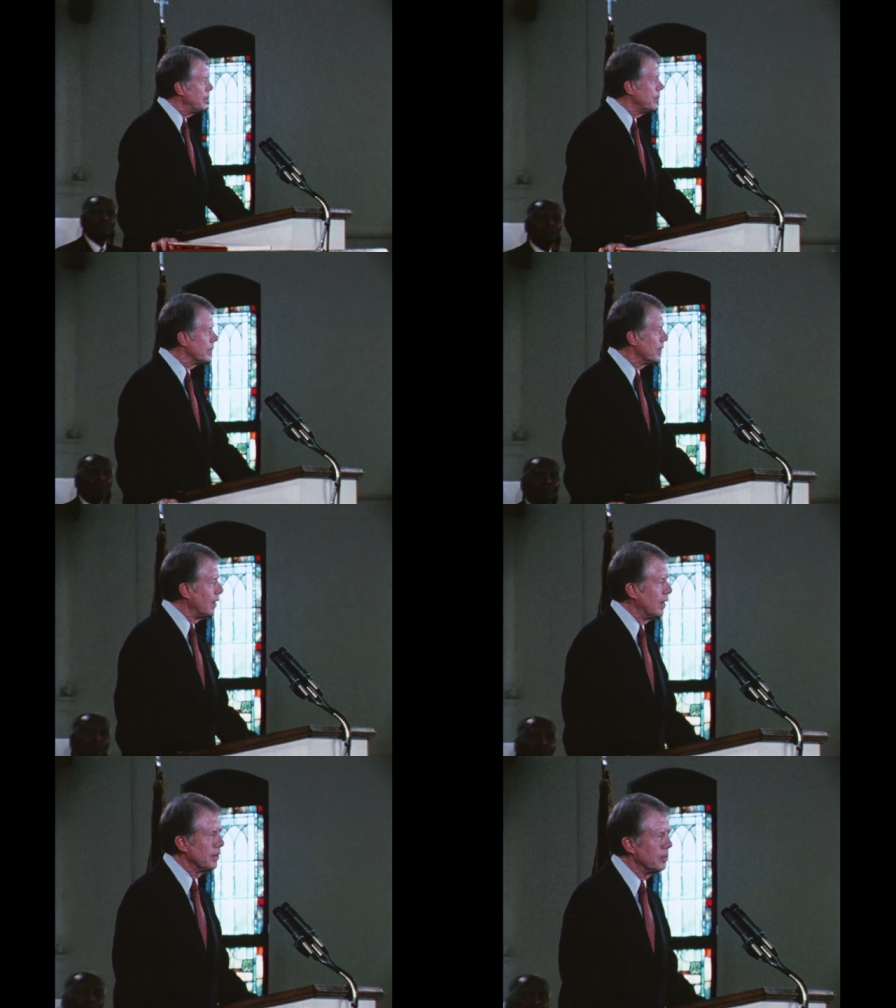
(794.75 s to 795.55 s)
people
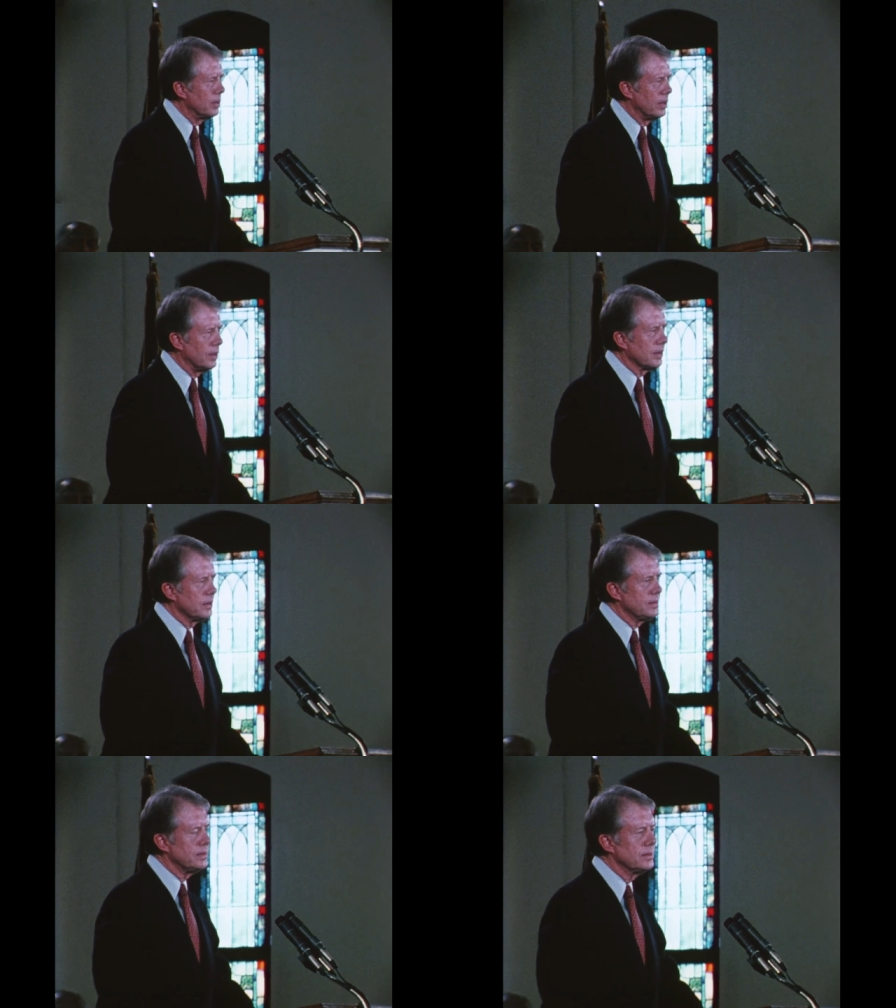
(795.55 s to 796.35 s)
around the world,
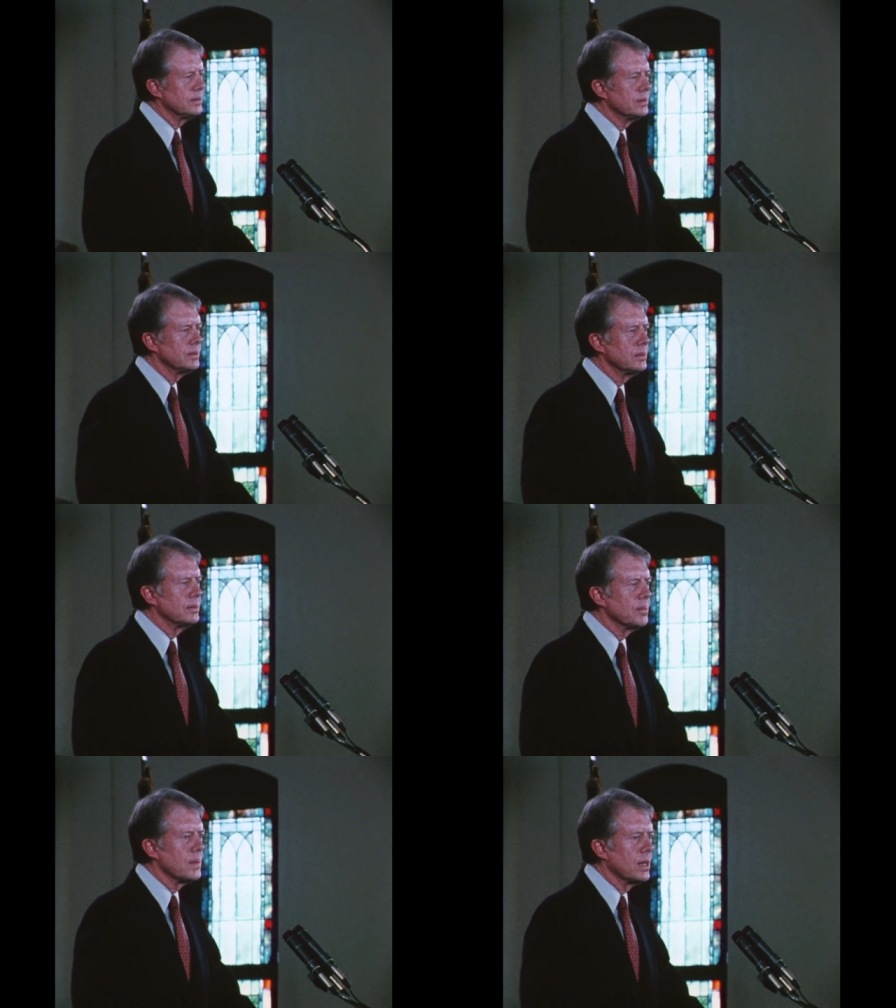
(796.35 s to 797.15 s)

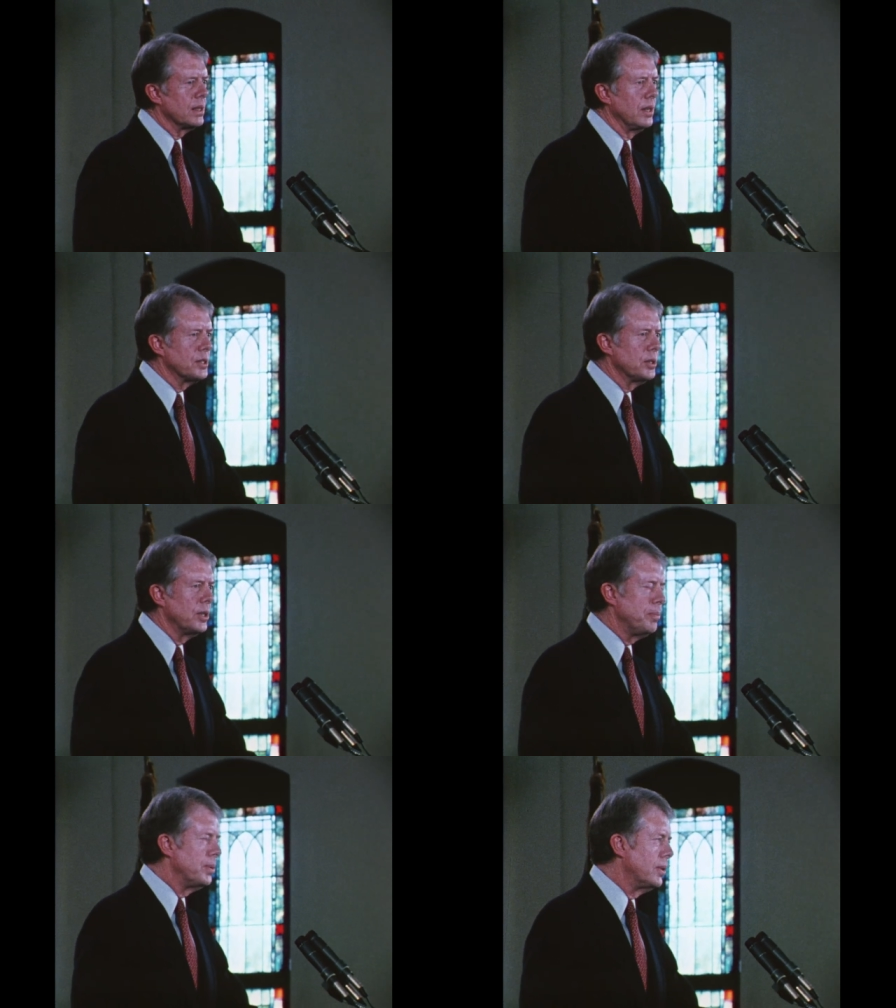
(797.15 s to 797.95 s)
those
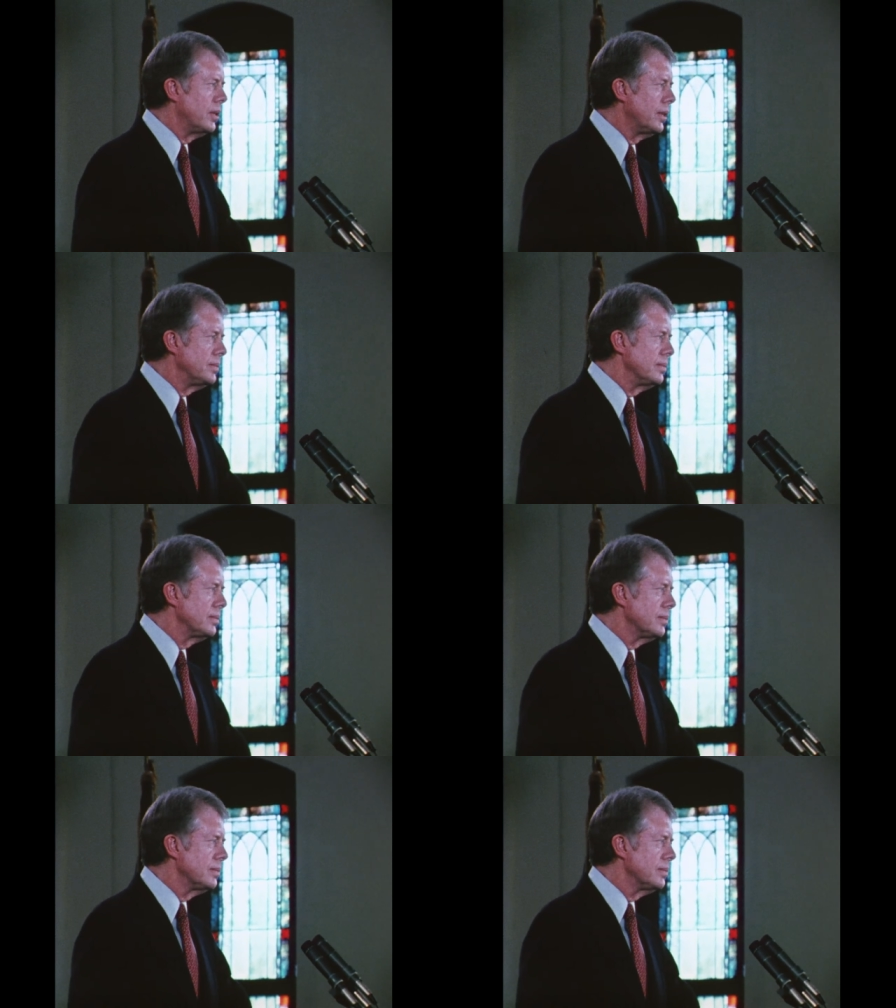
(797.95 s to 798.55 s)
who are poor,